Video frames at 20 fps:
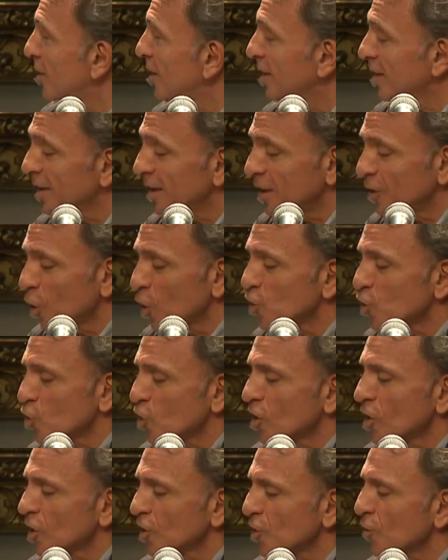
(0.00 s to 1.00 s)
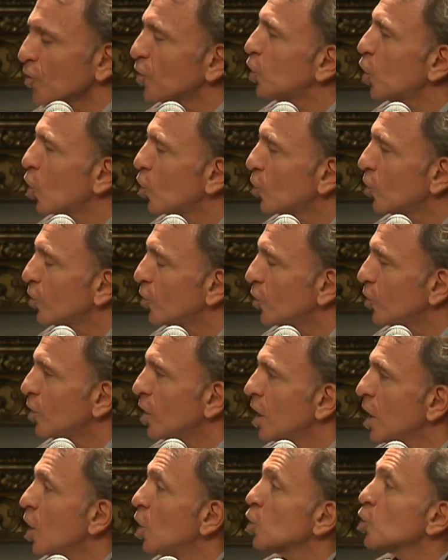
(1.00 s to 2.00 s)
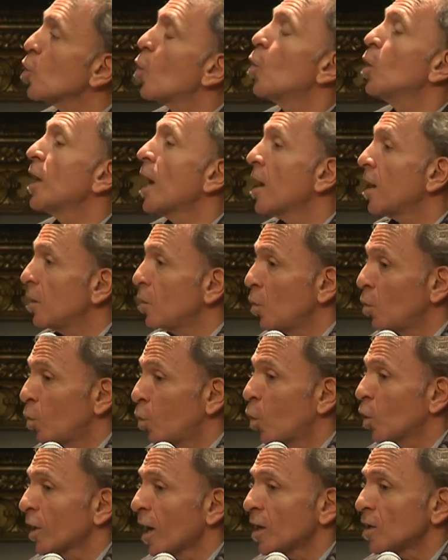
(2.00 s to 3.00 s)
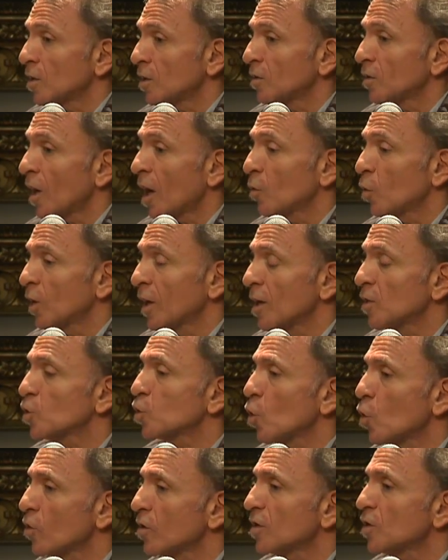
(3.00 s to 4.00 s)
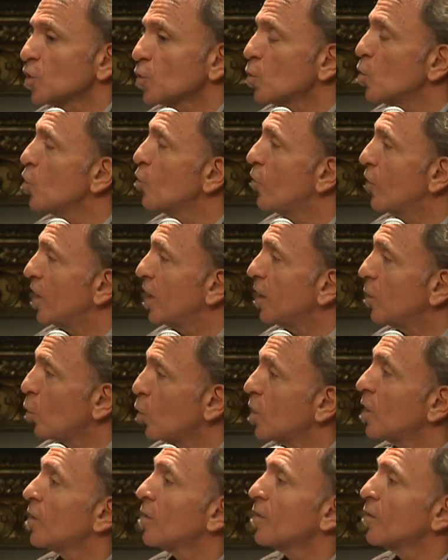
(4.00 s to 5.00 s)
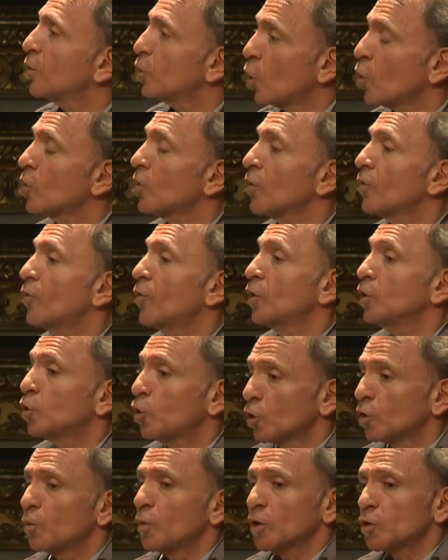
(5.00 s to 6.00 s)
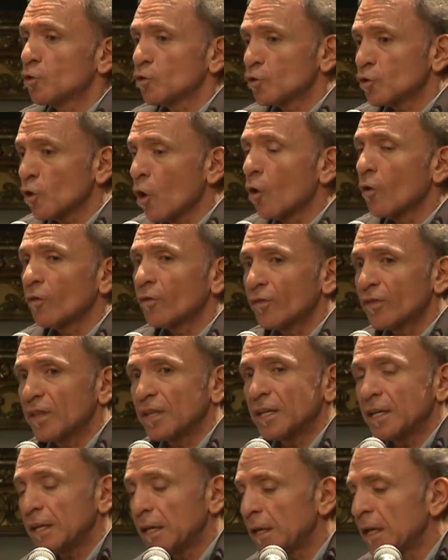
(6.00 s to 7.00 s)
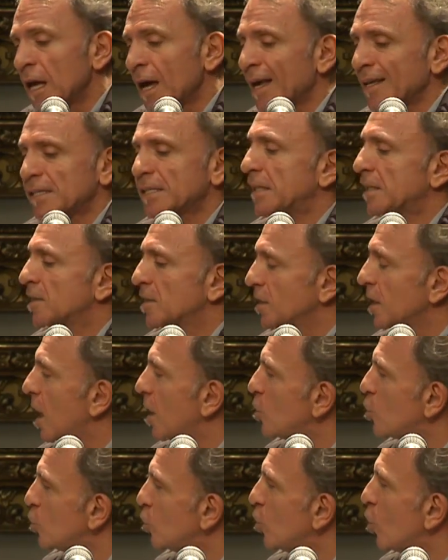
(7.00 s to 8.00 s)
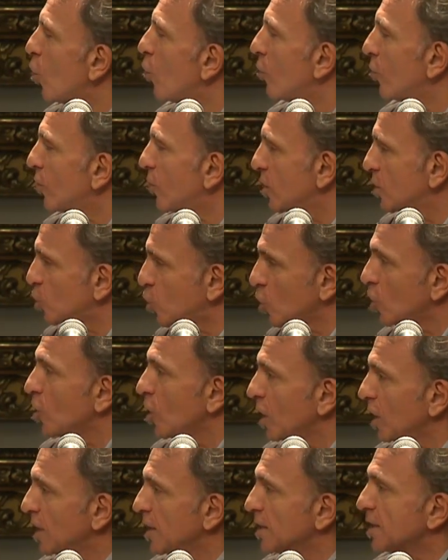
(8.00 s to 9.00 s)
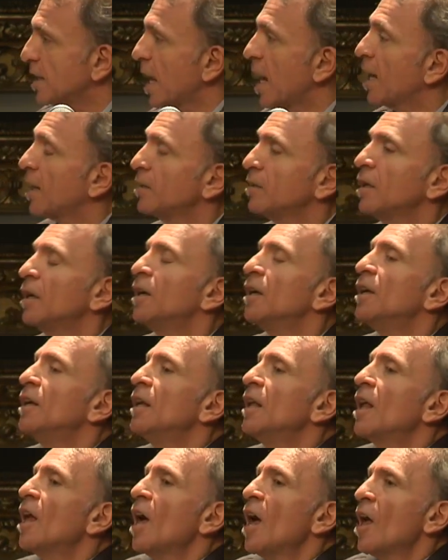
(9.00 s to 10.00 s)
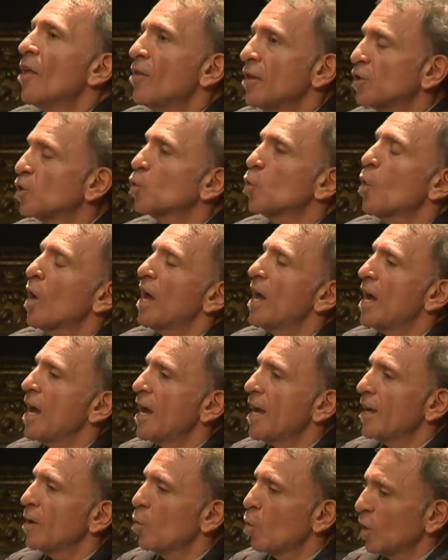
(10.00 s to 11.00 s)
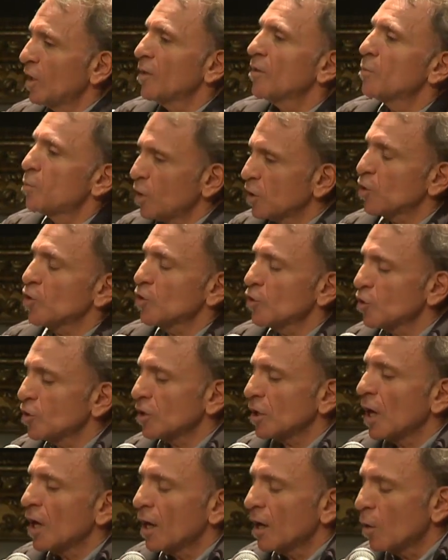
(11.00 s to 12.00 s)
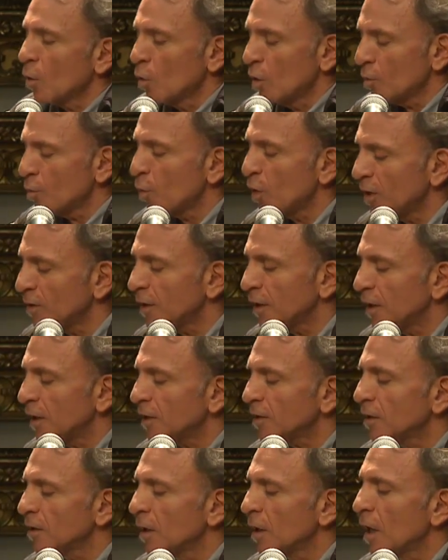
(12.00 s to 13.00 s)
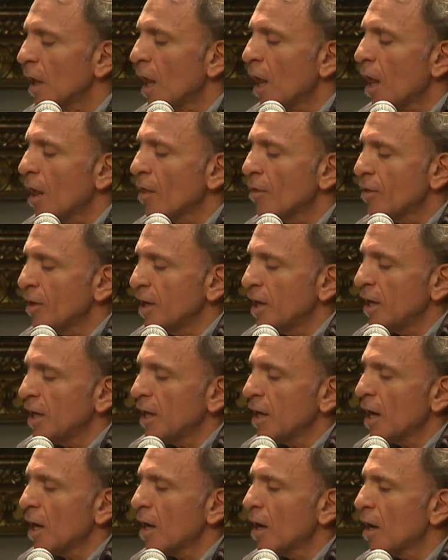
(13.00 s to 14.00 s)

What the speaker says: a journalist and photographer. So when I saw this movie where the photographer took pictures of the assassination of the journalist, and this way, when the pictures were printed, the